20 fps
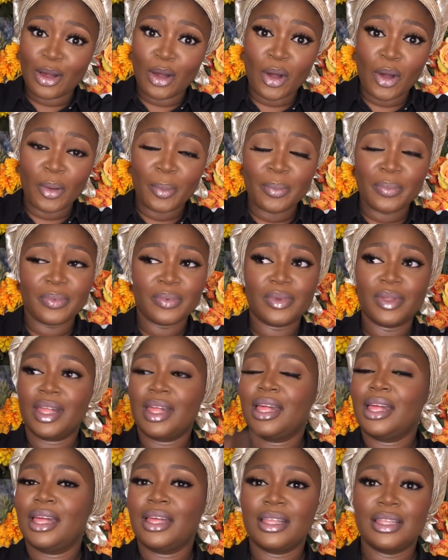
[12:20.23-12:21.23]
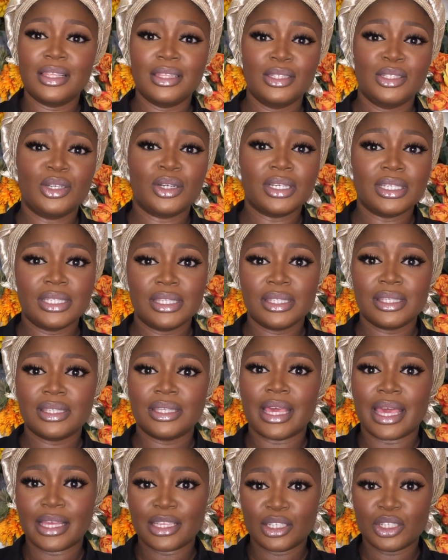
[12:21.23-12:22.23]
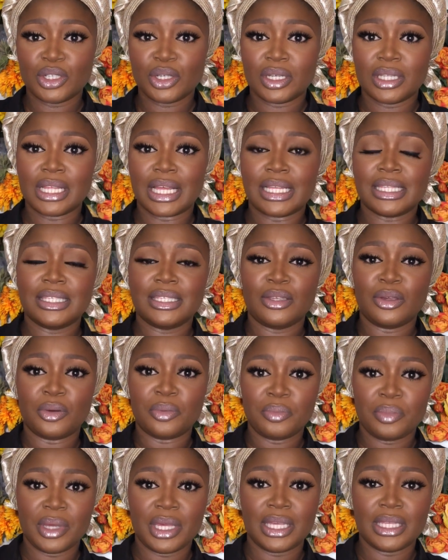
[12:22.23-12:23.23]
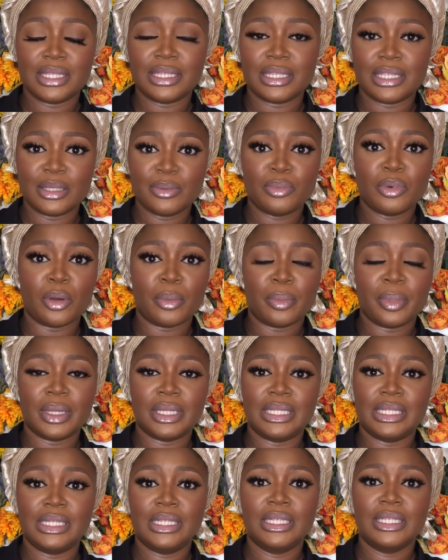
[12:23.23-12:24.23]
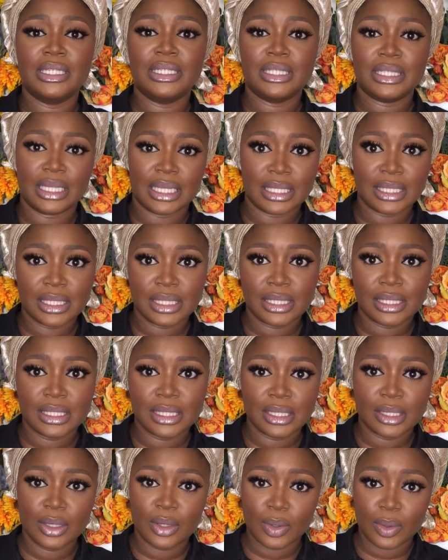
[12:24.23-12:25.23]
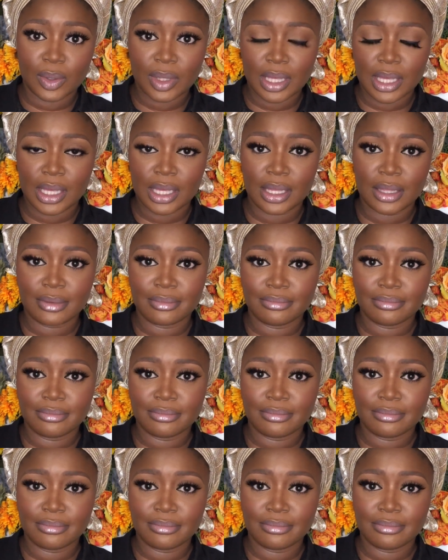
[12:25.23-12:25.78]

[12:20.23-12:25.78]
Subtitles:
up, just ensure that your base is properly set. Okay,